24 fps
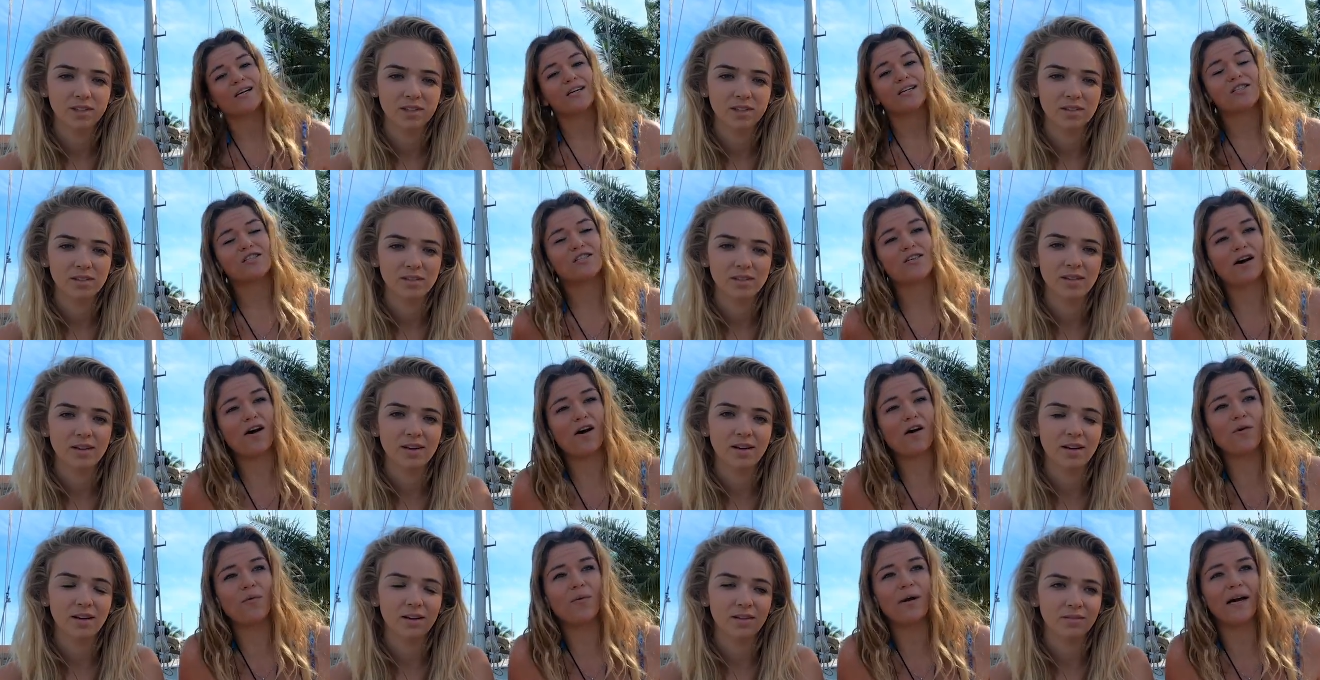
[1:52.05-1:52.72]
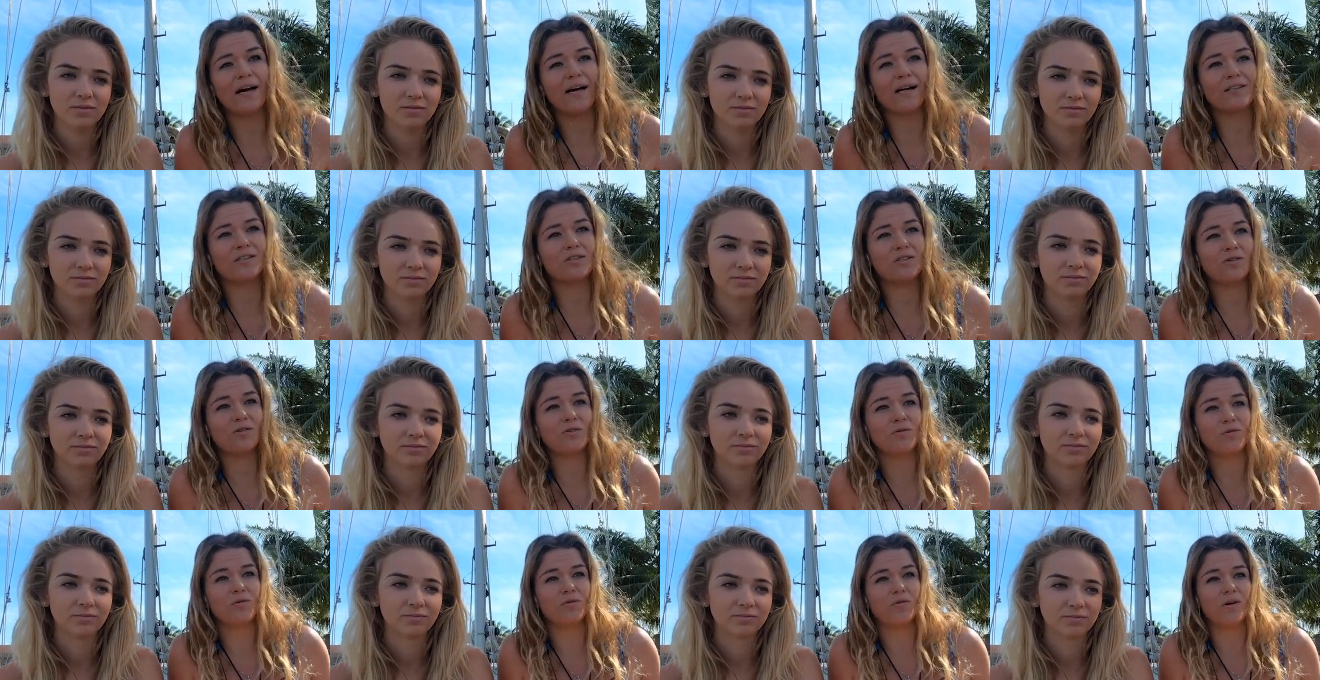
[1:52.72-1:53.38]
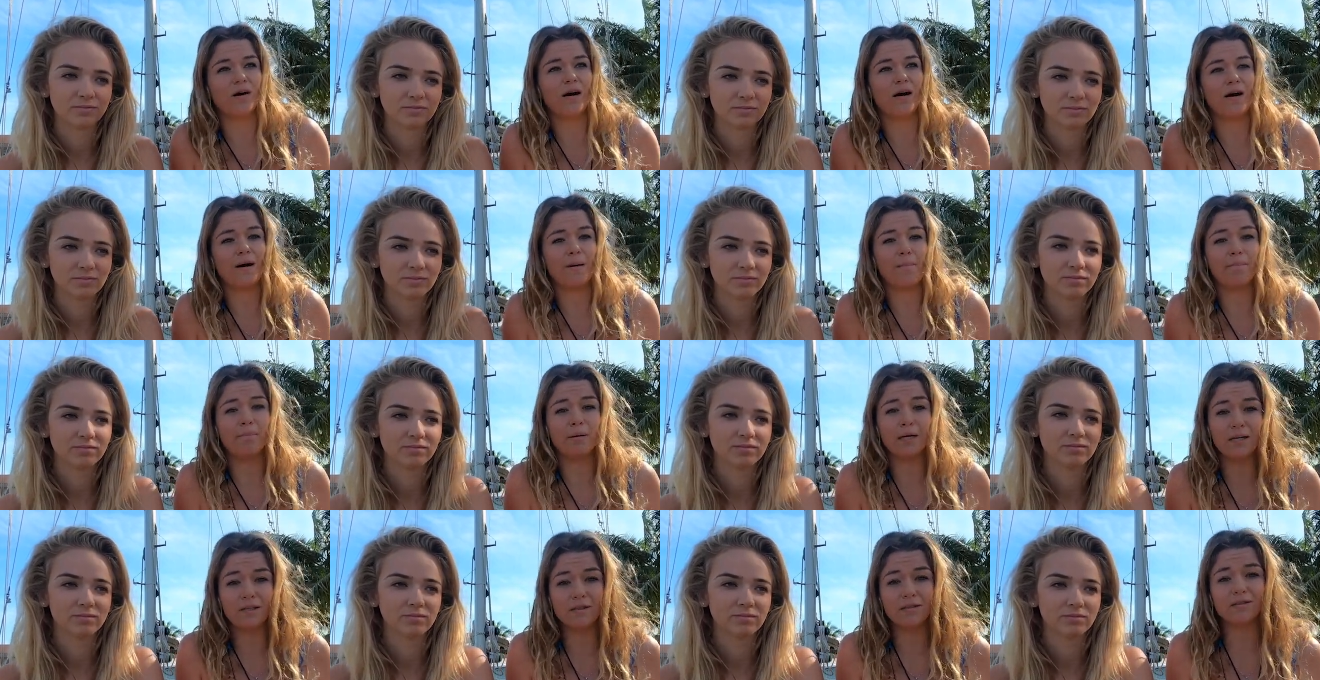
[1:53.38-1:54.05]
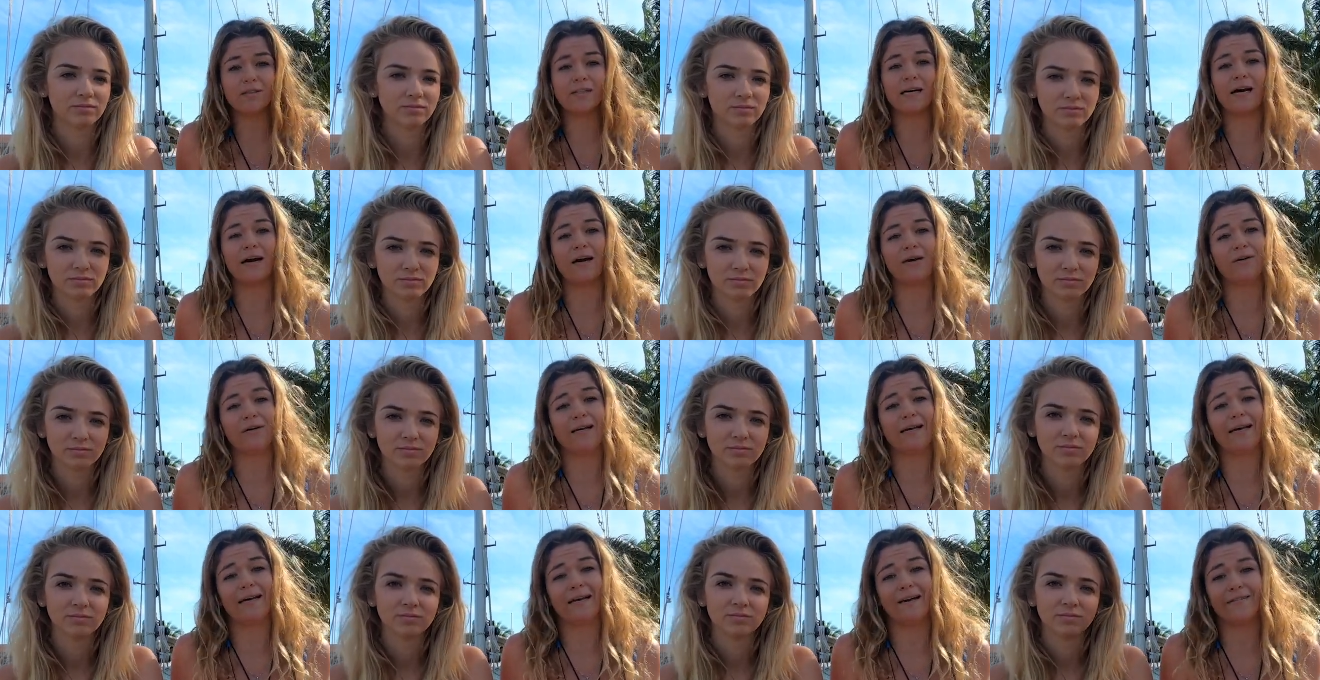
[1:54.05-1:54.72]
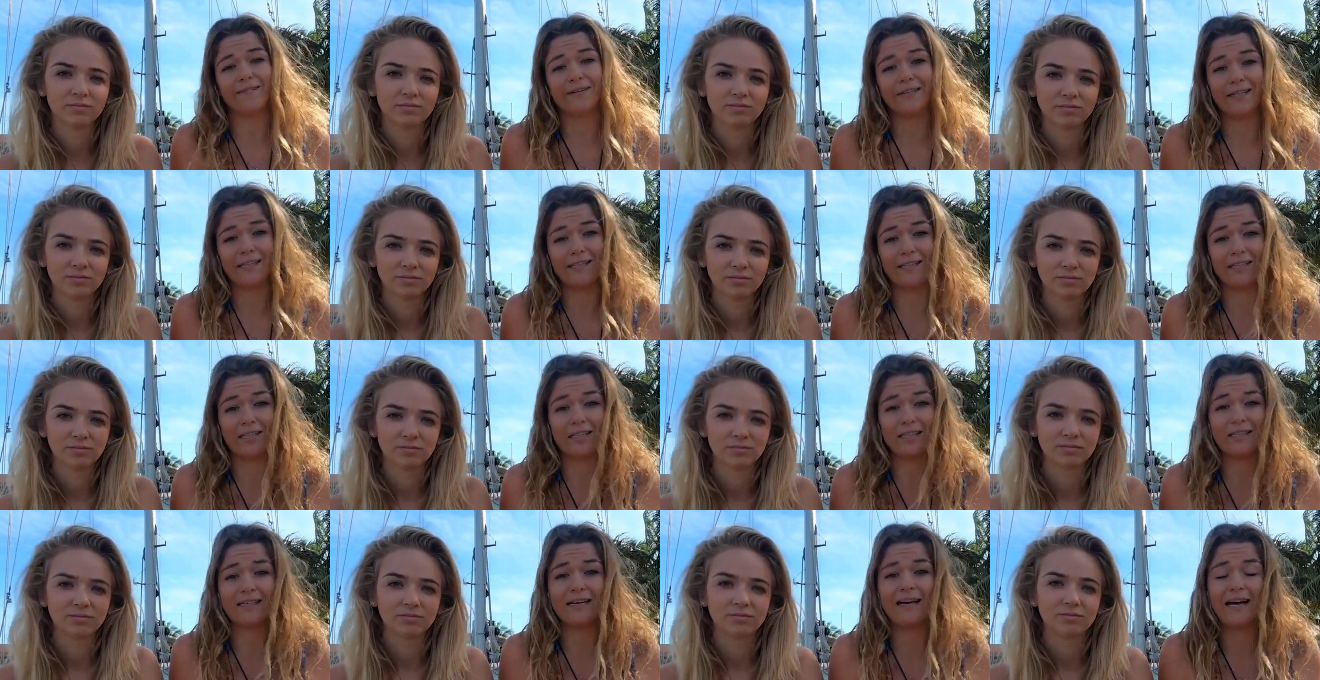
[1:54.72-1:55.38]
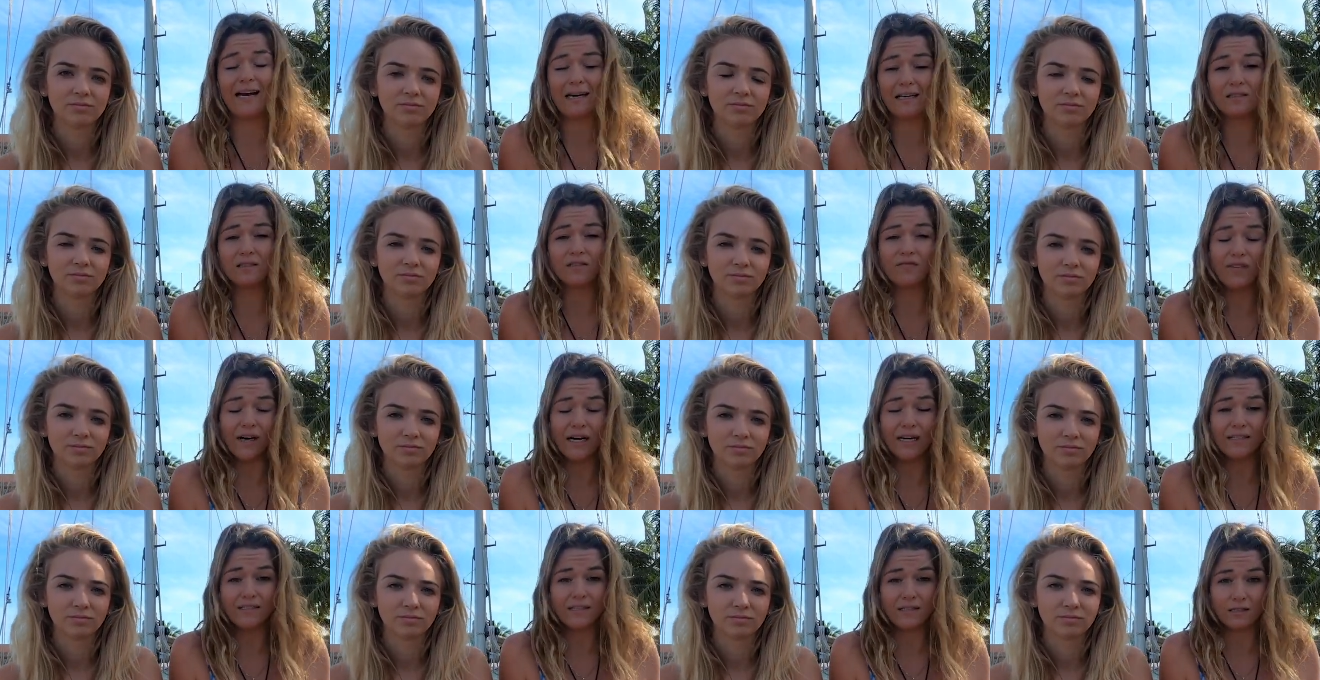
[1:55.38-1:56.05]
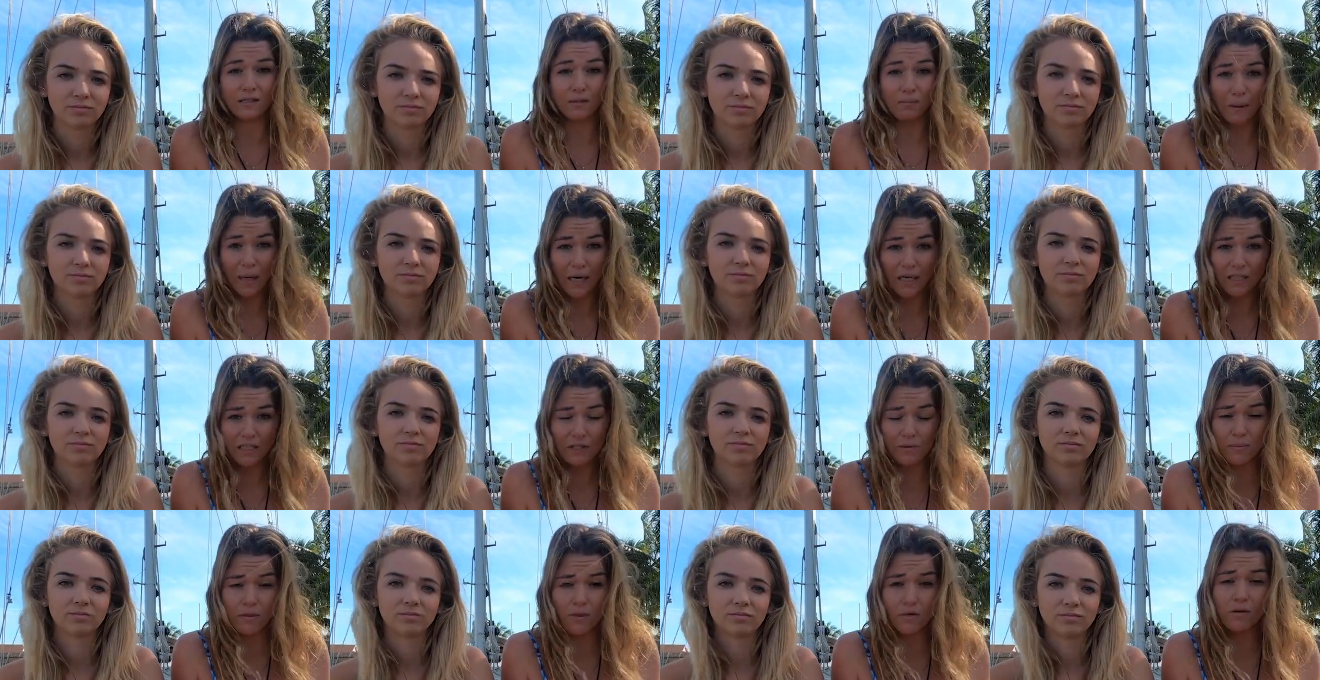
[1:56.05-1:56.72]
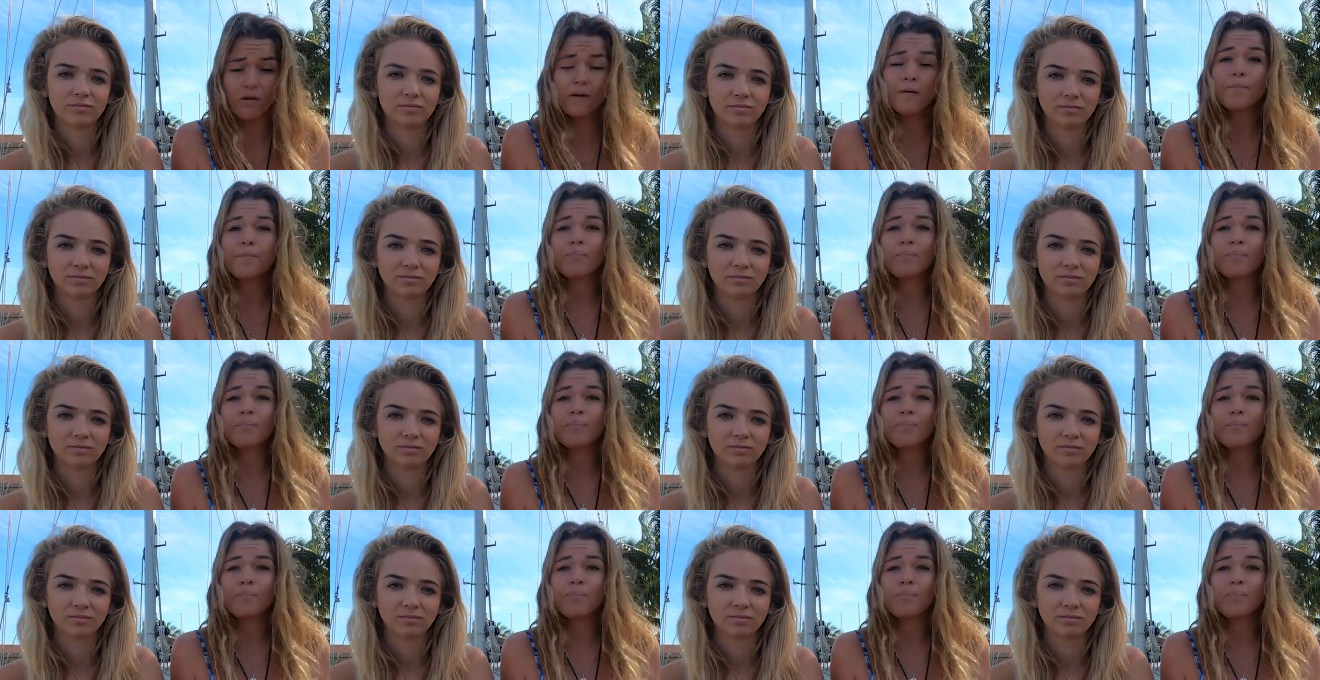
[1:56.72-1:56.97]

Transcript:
Speaker 1: So we had to um, buckle down and get everything done as fast as possible